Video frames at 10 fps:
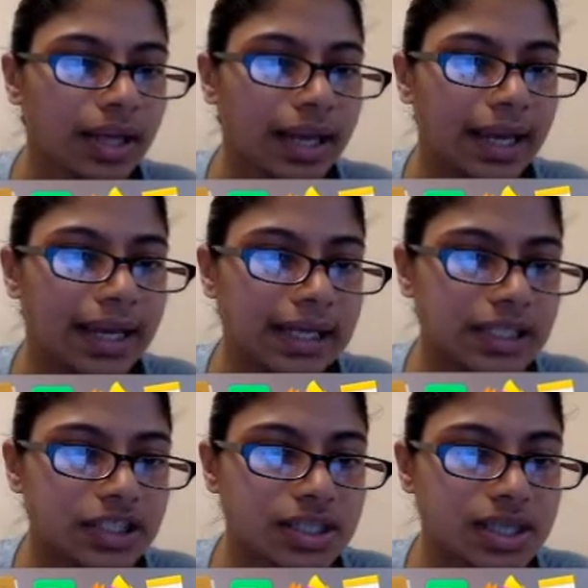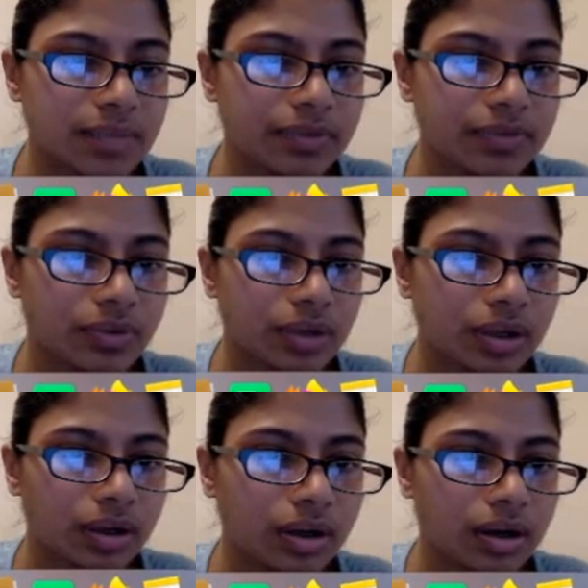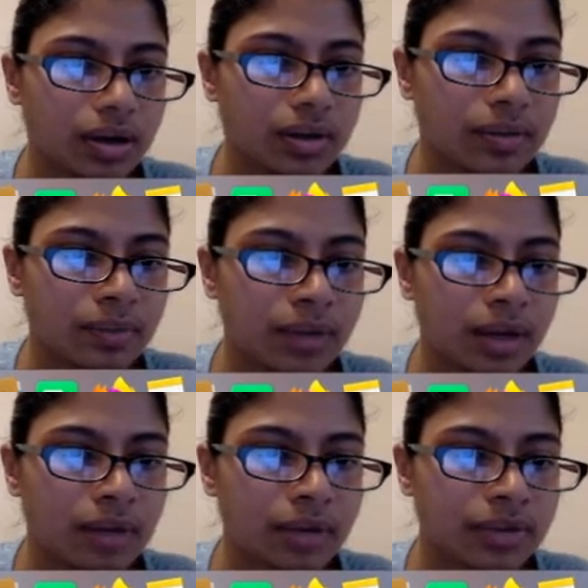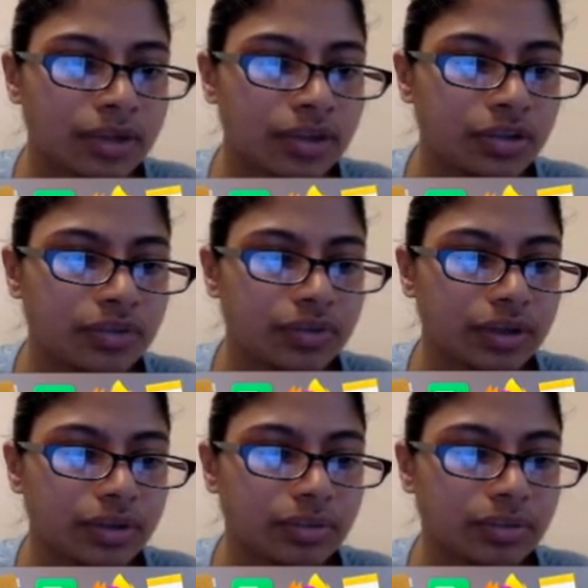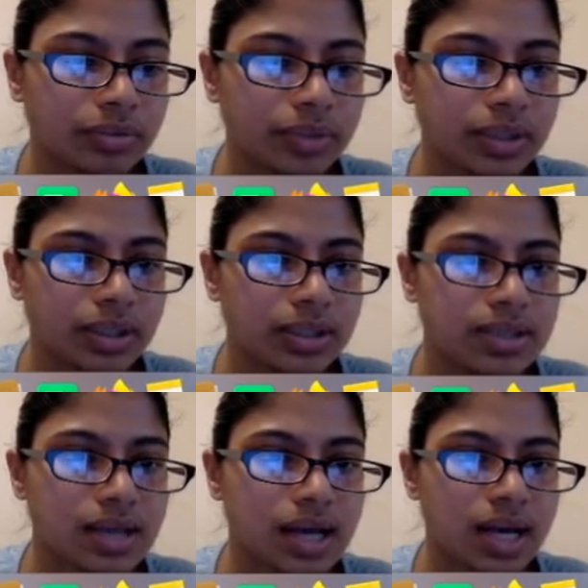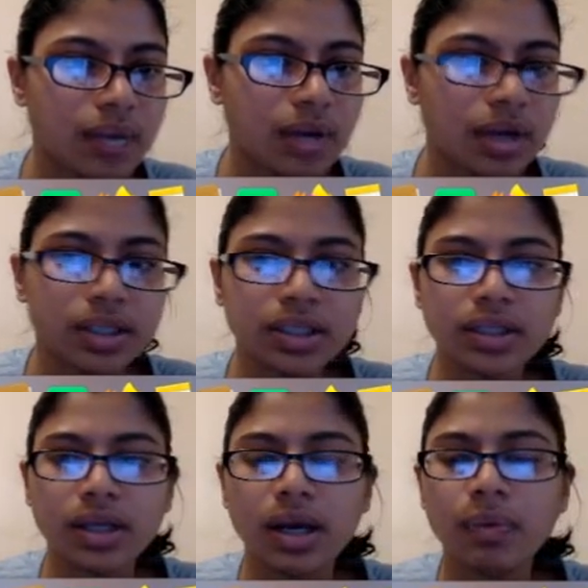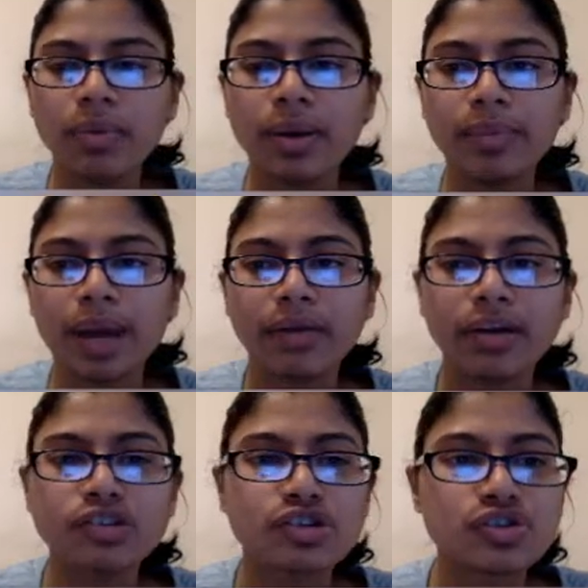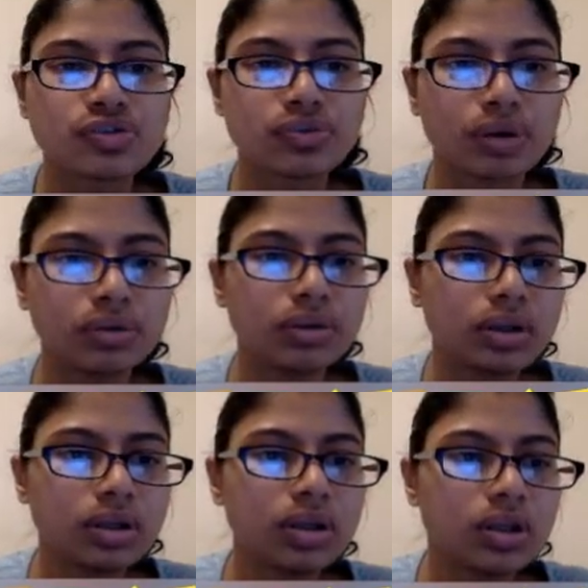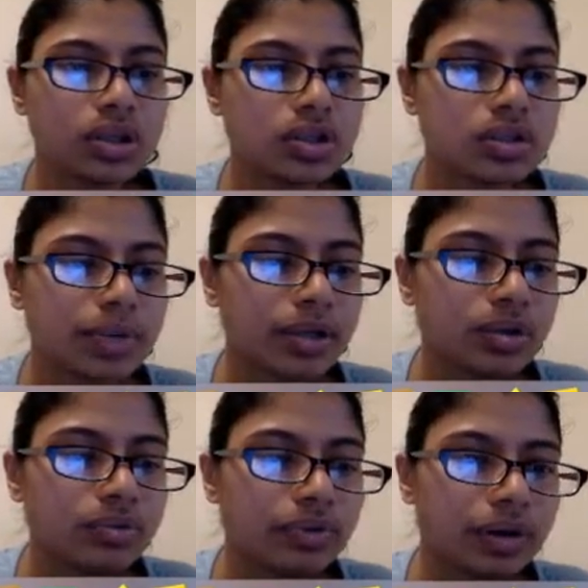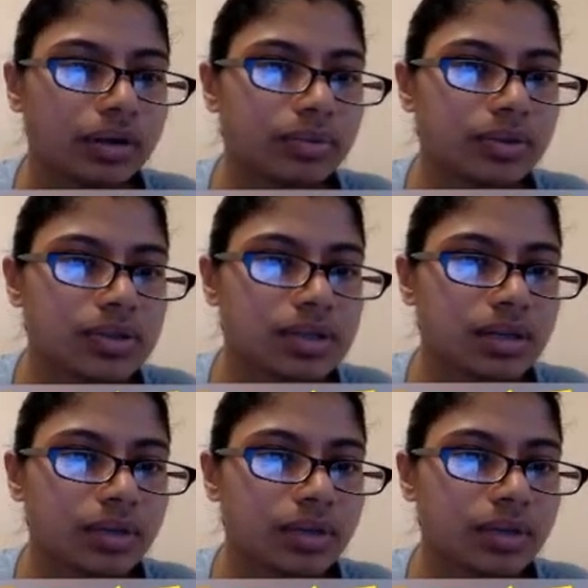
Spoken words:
And just like before, I'm going to create a new variable because I want my background to scroll. So my new variable is going to be